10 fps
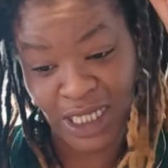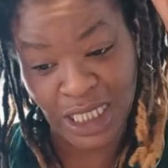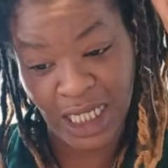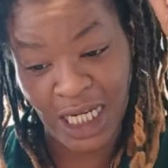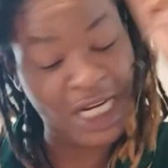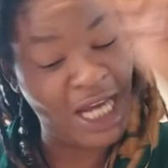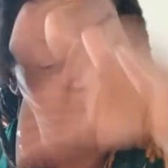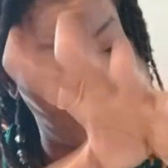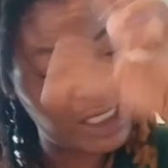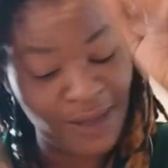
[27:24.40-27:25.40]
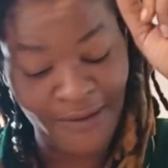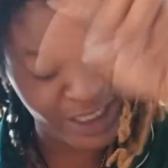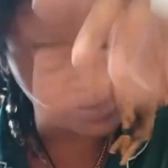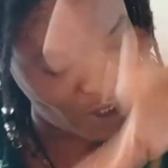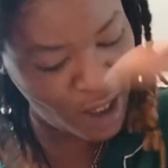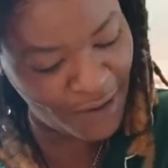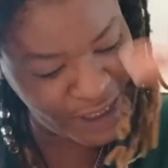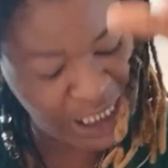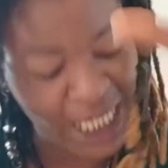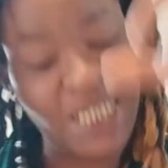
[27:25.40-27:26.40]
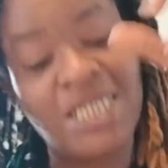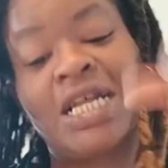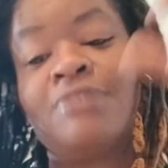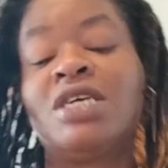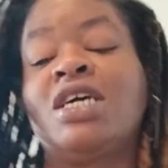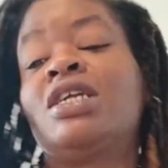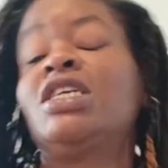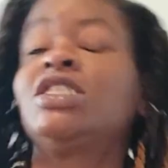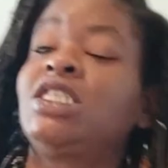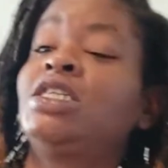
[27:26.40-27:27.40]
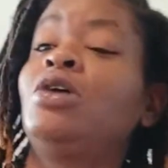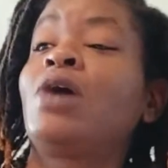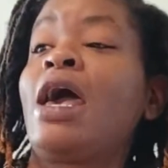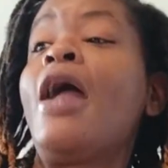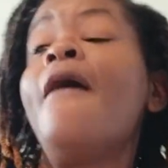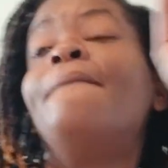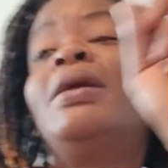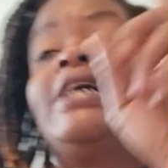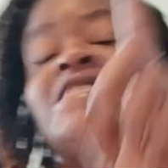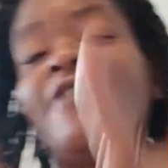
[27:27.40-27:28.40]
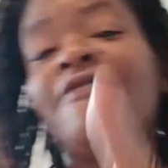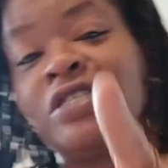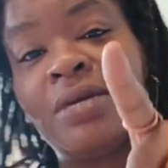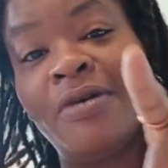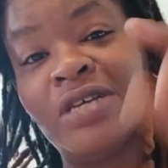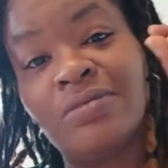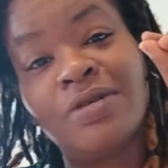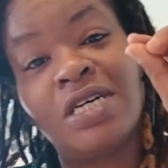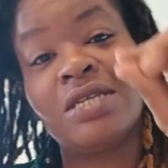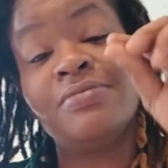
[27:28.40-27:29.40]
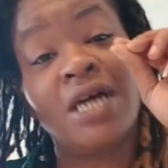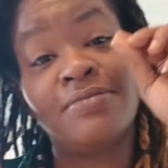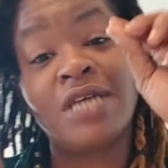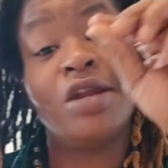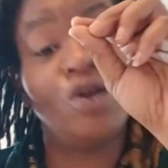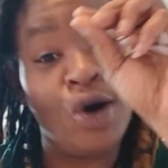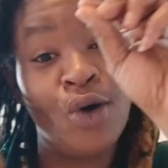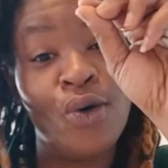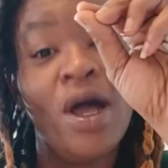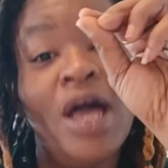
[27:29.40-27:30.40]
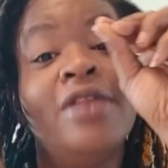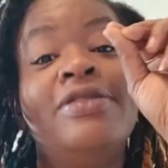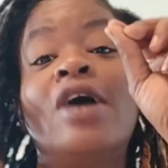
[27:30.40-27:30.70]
honey, not for some of us, for all of us. I need to stop saying that shit, okay? But I say for some of us because sometimes I know that